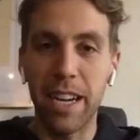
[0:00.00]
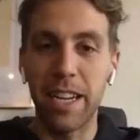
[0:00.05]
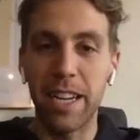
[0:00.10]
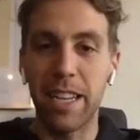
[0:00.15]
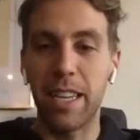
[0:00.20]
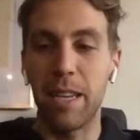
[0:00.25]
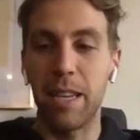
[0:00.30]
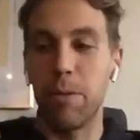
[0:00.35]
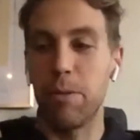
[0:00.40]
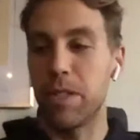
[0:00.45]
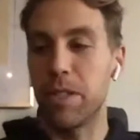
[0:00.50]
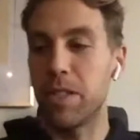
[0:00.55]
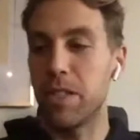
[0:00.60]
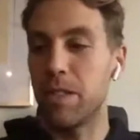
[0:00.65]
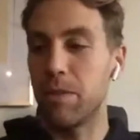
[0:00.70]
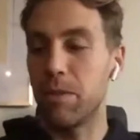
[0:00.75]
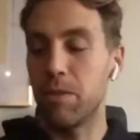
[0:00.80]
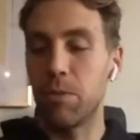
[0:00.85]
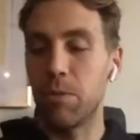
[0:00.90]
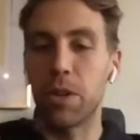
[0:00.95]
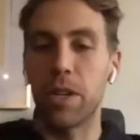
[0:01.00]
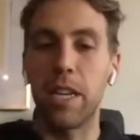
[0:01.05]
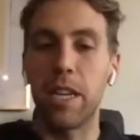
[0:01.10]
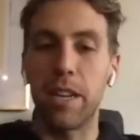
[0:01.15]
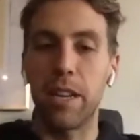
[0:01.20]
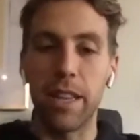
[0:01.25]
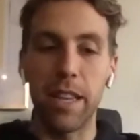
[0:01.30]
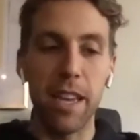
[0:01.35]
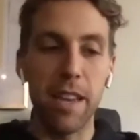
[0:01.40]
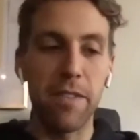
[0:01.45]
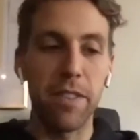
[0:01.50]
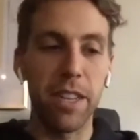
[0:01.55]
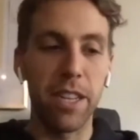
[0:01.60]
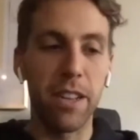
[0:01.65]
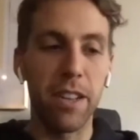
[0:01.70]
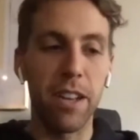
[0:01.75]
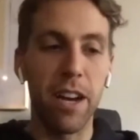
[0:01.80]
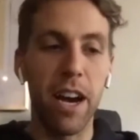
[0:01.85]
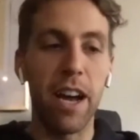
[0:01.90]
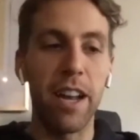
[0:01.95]
he was working in the evening
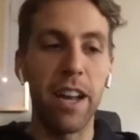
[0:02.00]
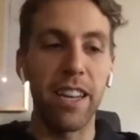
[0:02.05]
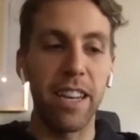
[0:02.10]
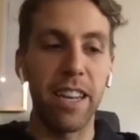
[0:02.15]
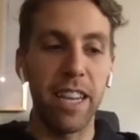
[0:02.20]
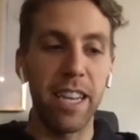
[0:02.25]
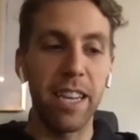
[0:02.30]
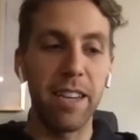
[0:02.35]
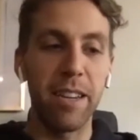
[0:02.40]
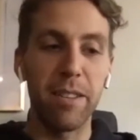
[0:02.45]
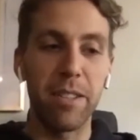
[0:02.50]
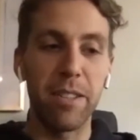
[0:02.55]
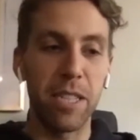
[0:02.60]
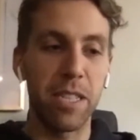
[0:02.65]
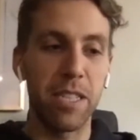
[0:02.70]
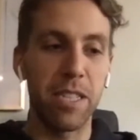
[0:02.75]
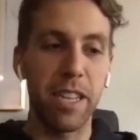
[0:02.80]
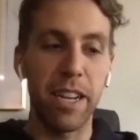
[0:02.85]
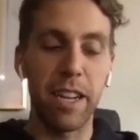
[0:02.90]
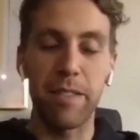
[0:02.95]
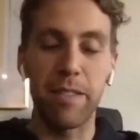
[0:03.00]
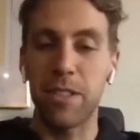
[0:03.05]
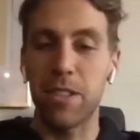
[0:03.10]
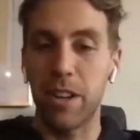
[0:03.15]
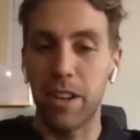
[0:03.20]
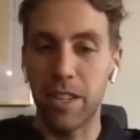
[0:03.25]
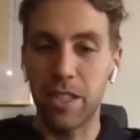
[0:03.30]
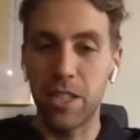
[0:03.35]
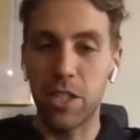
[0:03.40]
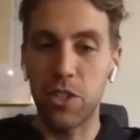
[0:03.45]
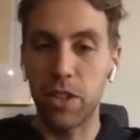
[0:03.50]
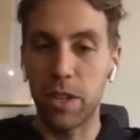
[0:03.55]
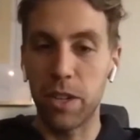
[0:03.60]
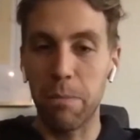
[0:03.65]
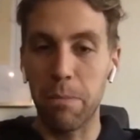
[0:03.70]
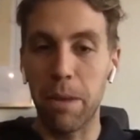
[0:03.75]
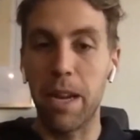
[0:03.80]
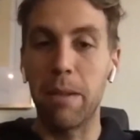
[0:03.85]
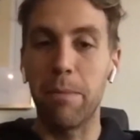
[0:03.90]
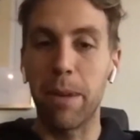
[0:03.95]
a lot, and he just said, I started to drink
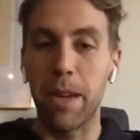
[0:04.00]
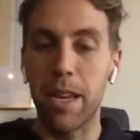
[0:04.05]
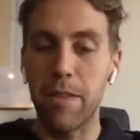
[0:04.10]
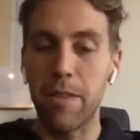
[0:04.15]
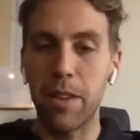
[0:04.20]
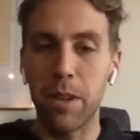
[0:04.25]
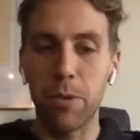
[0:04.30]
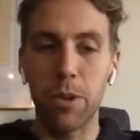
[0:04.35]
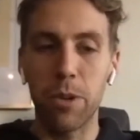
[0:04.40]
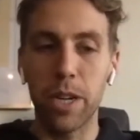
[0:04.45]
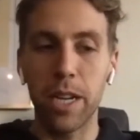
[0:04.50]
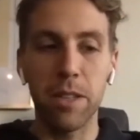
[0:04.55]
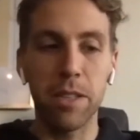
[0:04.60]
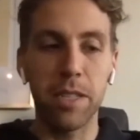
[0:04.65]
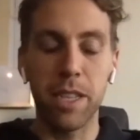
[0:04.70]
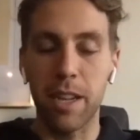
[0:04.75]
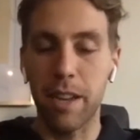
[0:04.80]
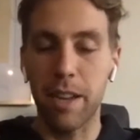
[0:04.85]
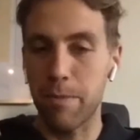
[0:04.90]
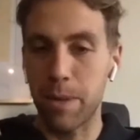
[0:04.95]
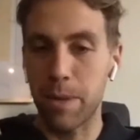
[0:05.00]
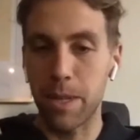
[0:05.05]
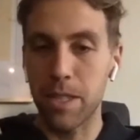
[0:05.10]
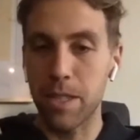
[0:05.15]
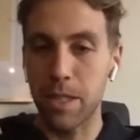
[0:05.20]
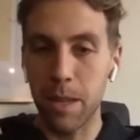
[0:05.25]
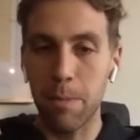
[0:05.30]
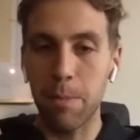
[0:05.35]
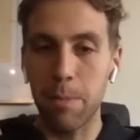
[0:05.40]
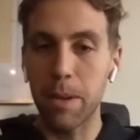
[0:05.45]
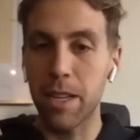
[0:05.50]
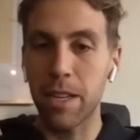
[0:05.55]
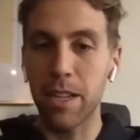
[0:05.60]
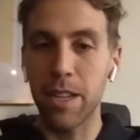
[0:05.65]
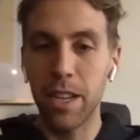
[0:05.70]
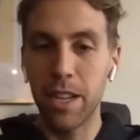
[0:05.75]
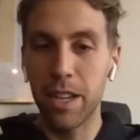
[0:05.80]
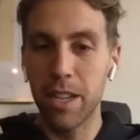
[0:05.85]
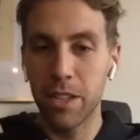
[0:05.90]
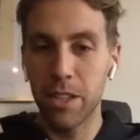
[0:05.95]
Meta in my evening workouts, and I've been sleeping
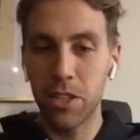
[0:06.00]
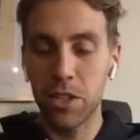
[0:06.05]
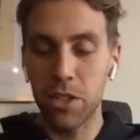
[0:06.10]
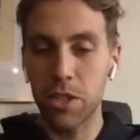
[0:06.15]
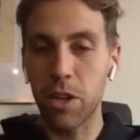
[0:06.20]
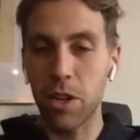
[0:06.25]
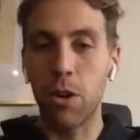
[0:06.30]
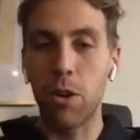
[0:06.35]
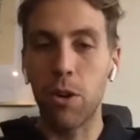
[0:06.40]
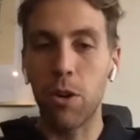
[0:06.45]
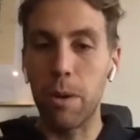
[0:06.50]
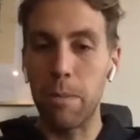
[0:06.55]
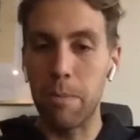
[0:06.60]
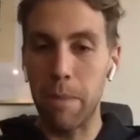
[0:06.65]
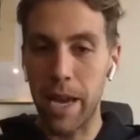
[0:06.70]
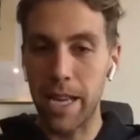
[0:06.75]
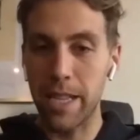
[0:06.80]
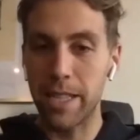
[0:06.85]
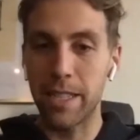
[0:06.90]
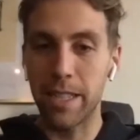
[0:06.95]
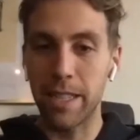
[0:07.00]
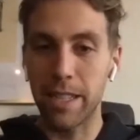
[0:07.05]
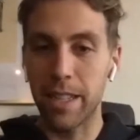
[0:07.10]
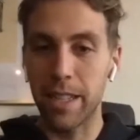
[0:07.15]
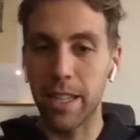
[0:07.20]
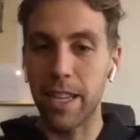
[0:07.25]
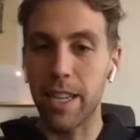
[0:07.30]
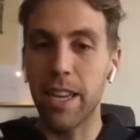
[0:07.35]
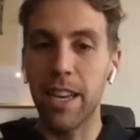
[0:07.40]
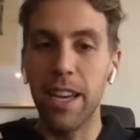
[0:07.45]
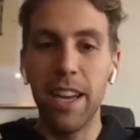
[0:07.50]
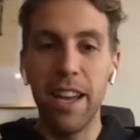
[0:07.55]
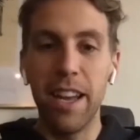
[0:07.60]
so amazingly.